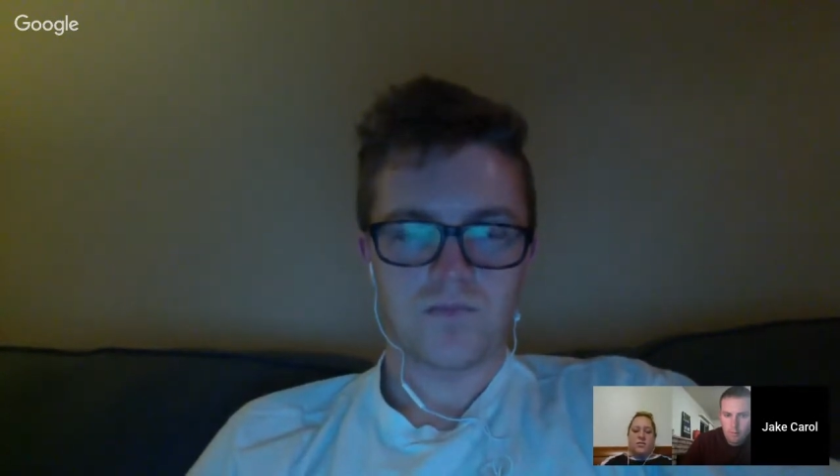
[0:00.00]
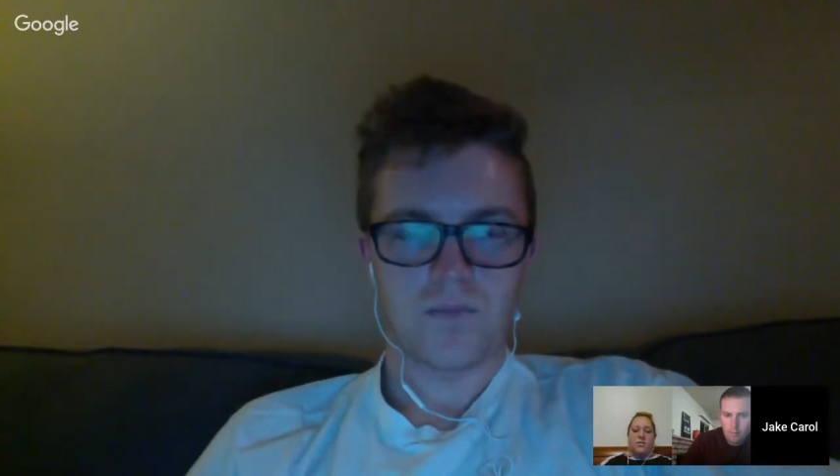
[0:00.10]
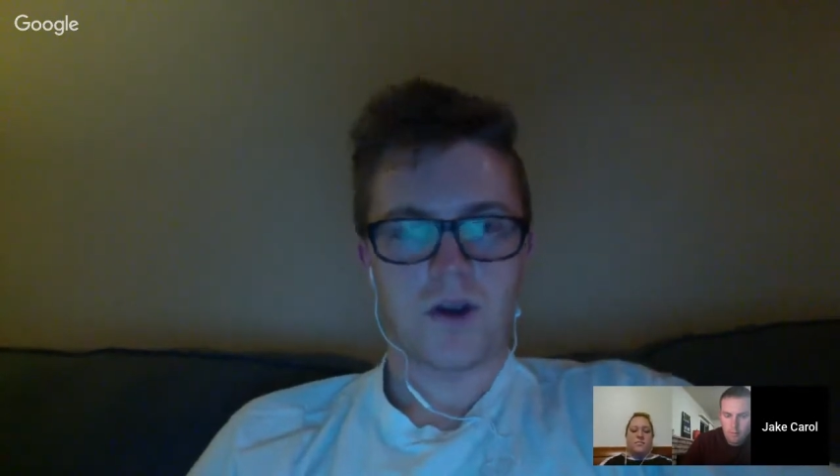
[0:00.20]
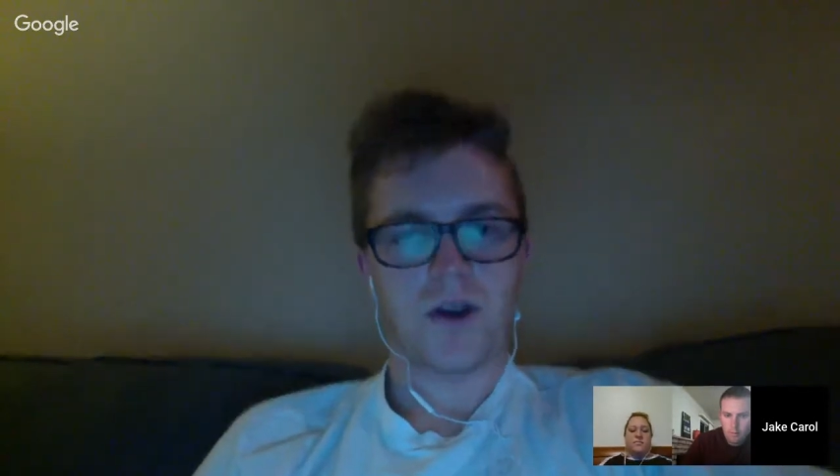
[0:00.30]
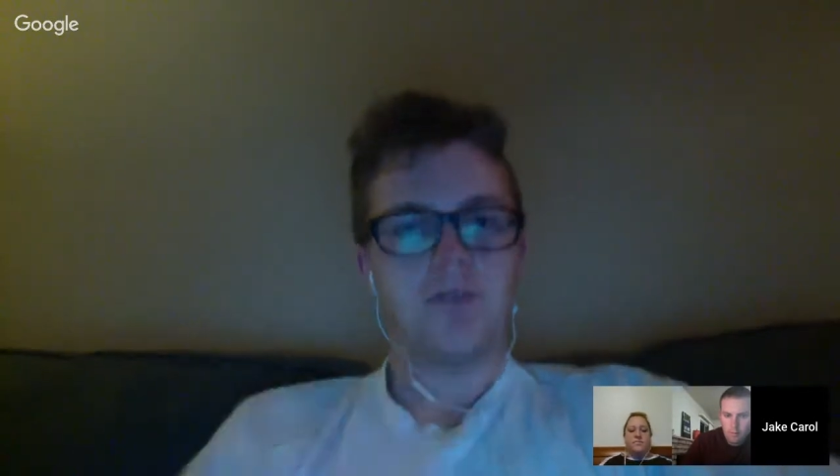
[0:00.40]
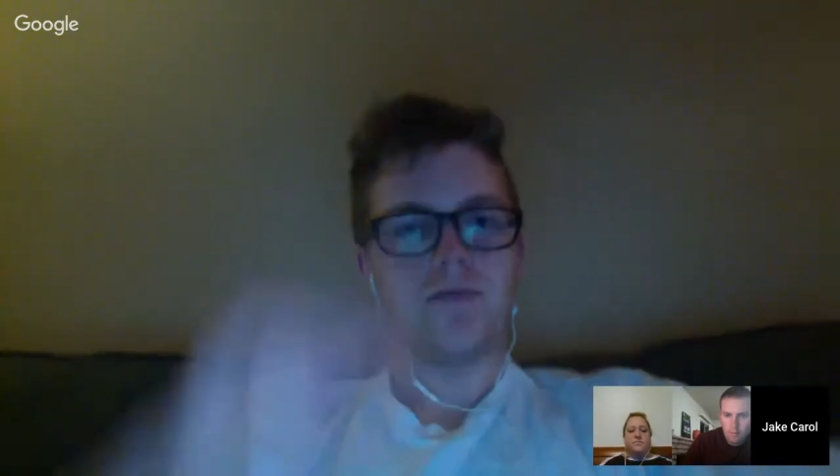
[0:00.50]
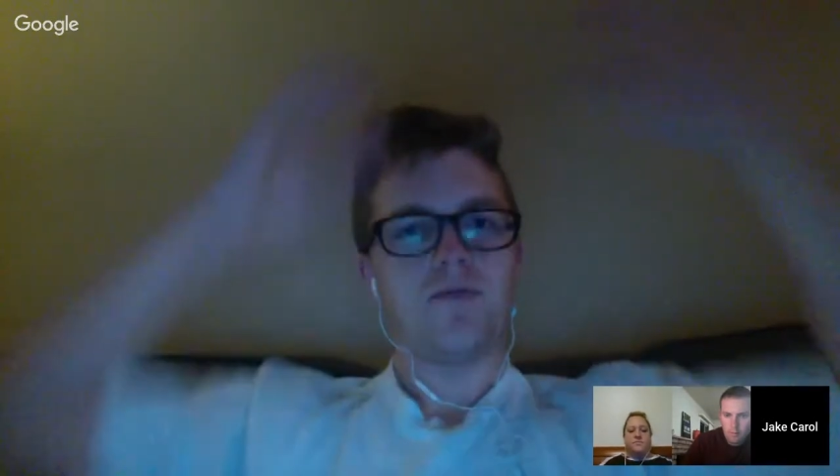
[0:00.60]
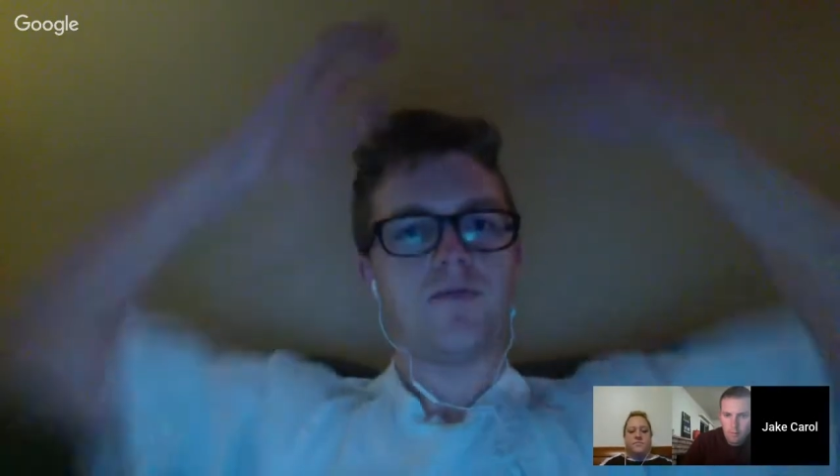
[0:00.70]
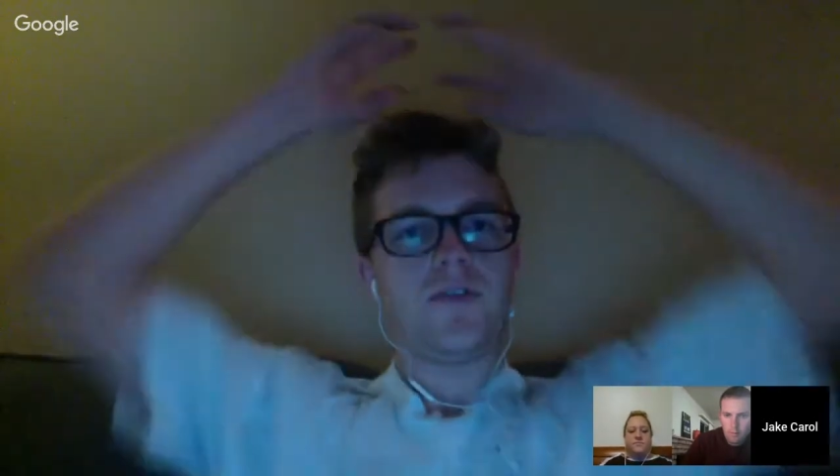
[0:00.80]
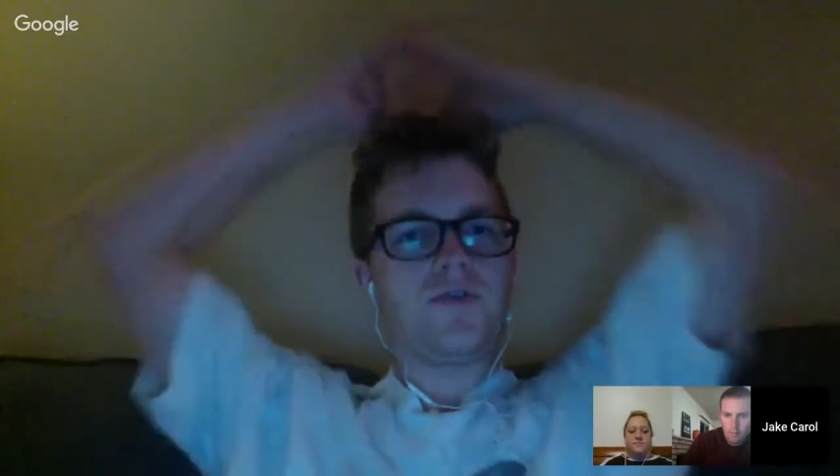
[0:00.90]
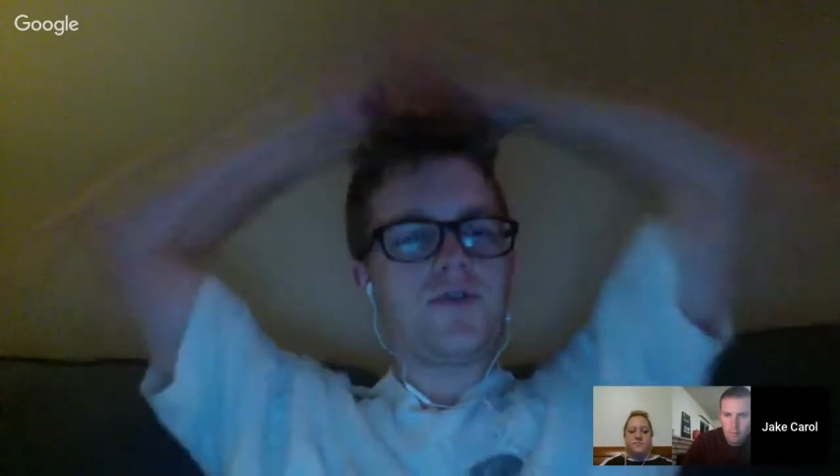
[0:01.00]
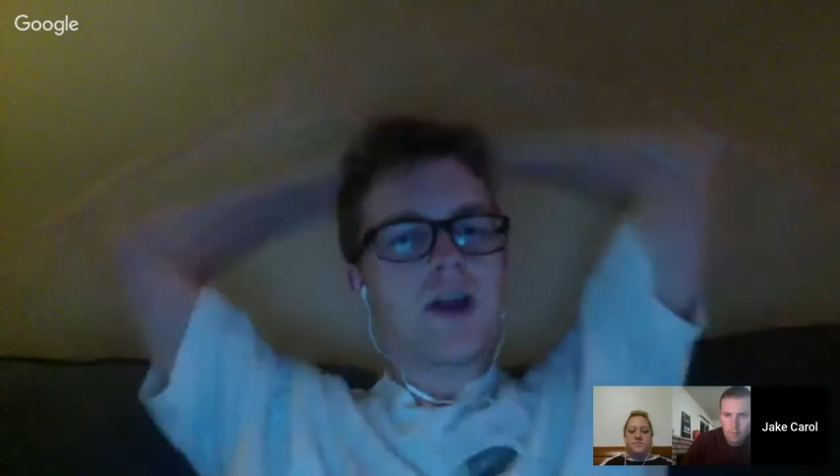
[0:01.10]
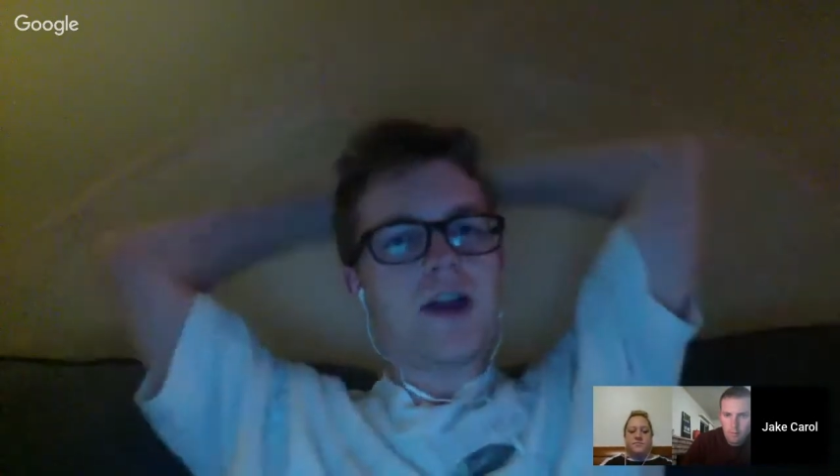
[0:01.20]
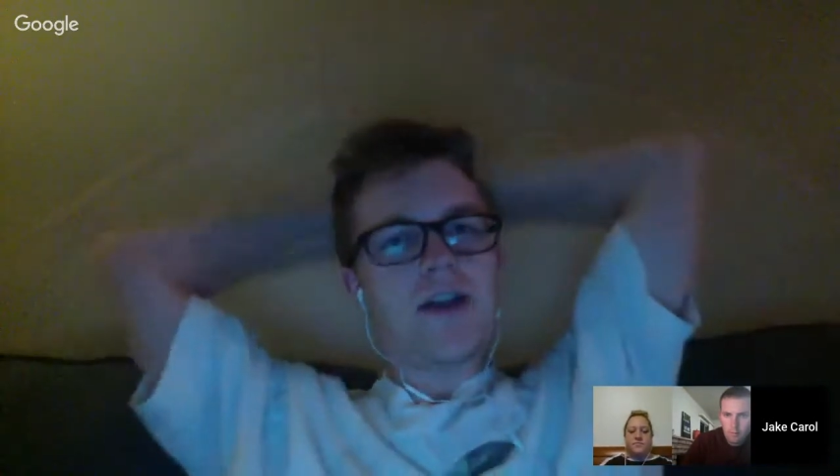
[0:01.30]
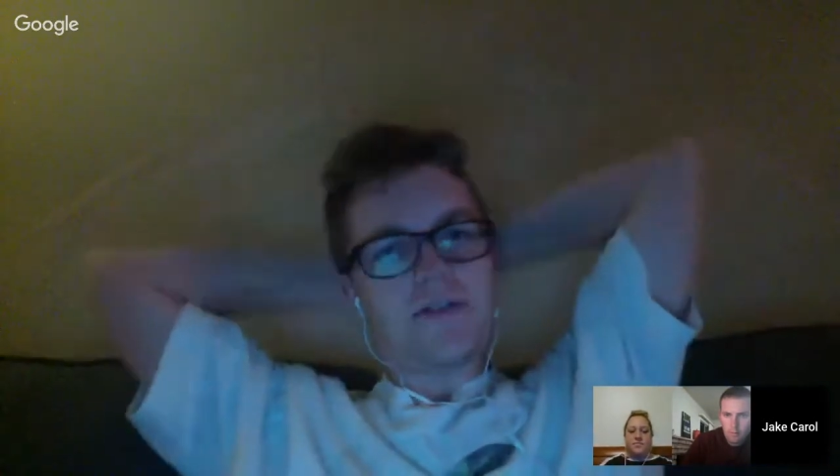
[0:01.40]
All right, you
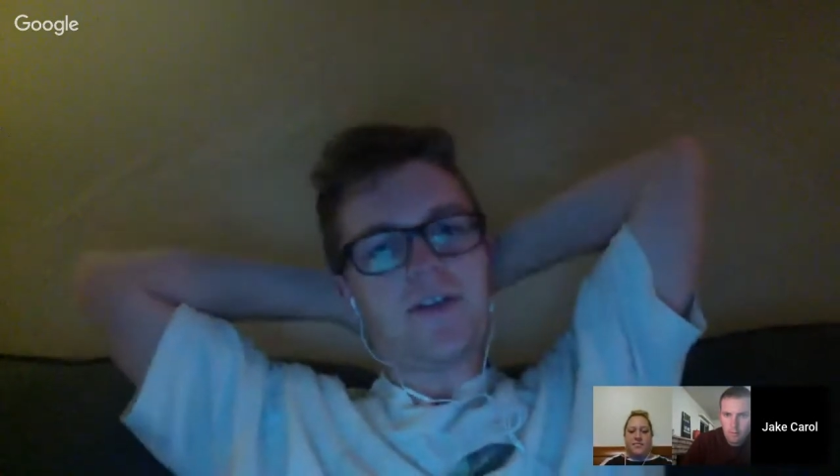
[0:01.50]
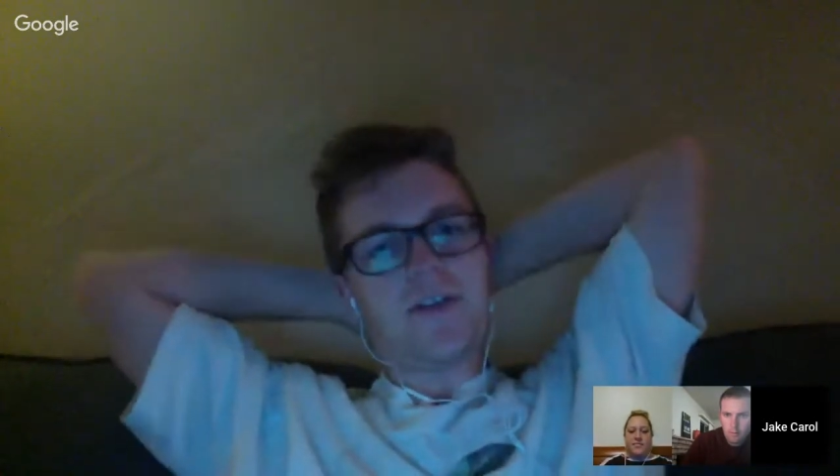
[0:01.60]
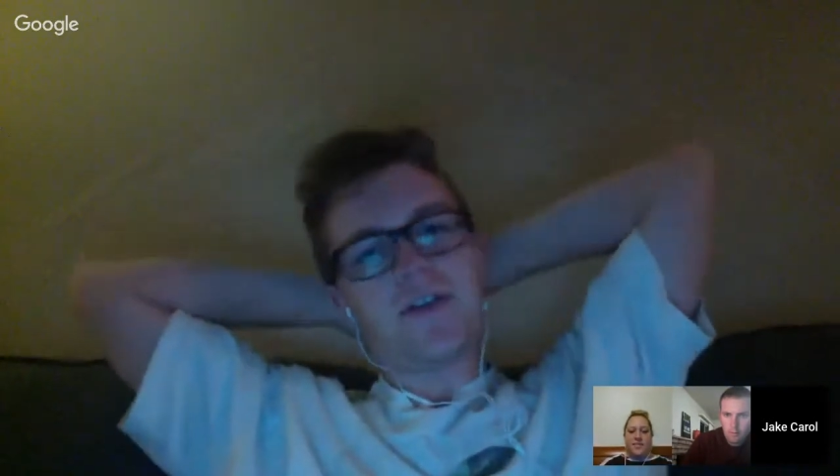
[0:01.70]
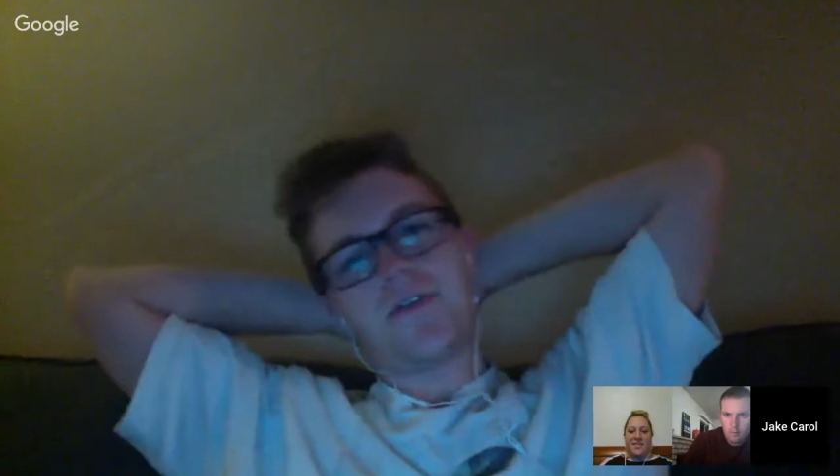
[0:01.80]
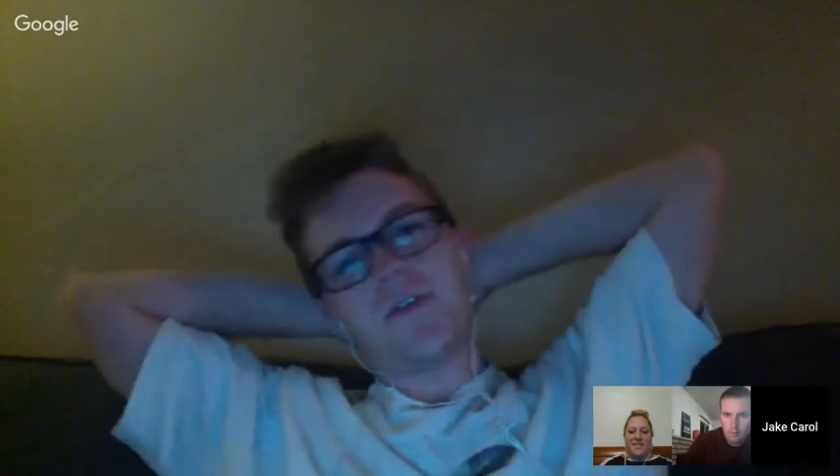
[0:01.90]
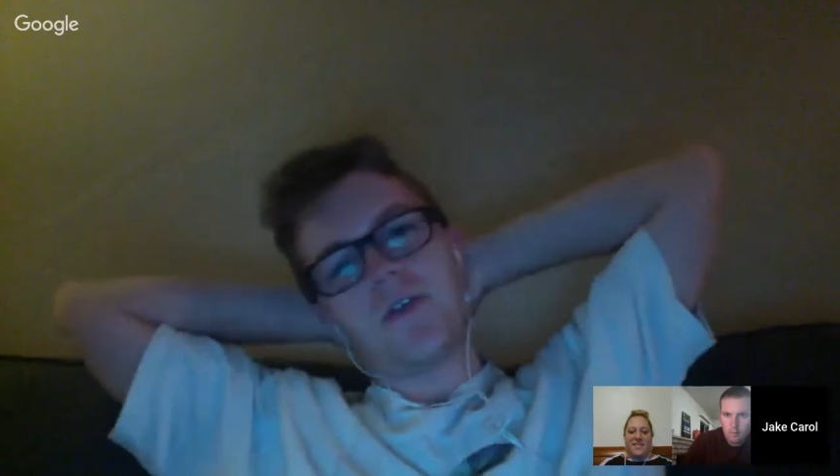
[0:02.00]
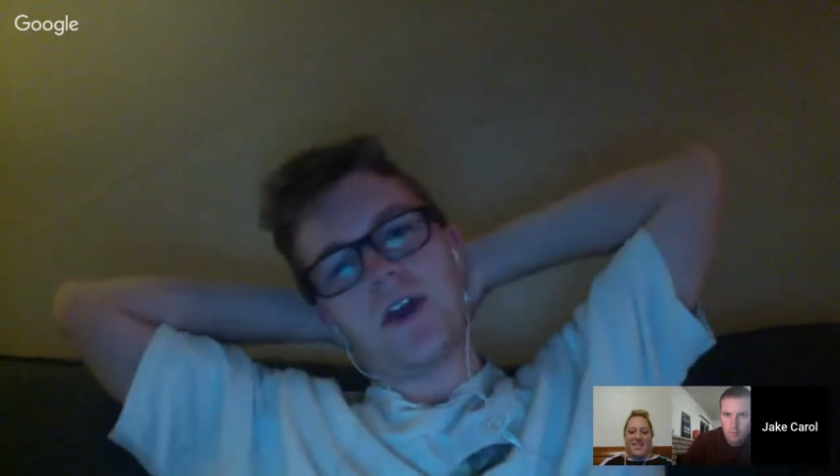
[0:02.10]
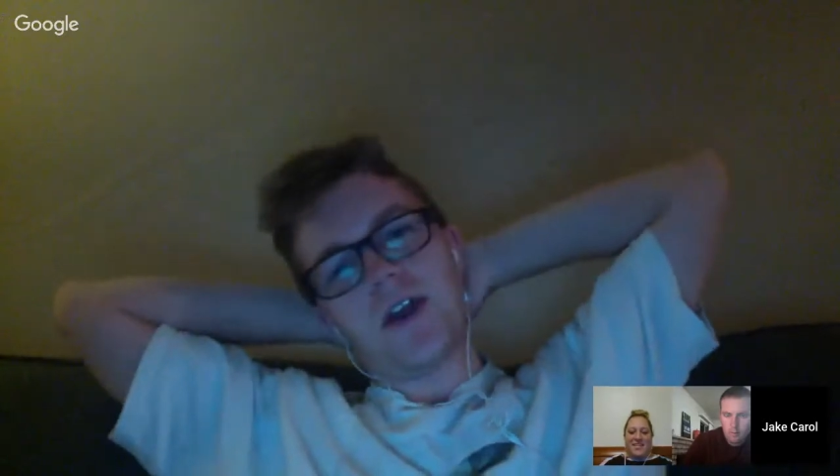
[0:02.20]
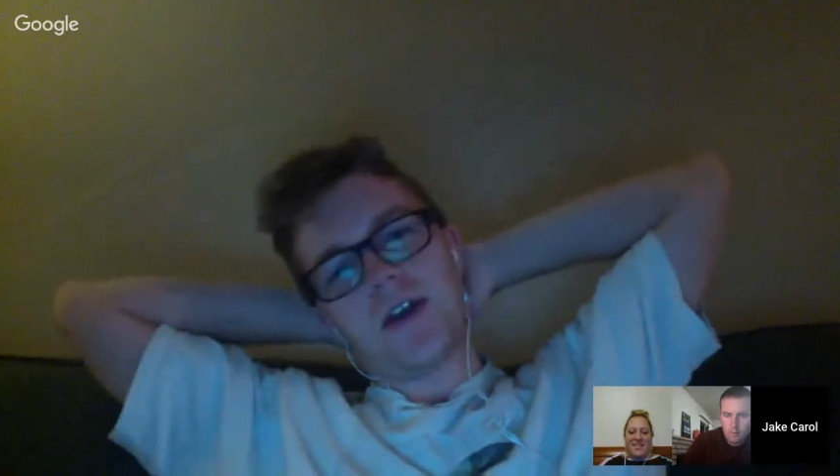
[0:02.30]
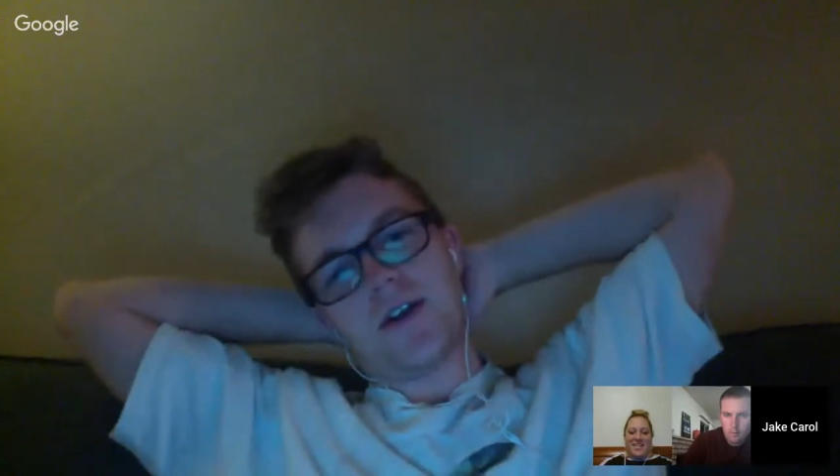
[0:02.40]
try it. See if you're right.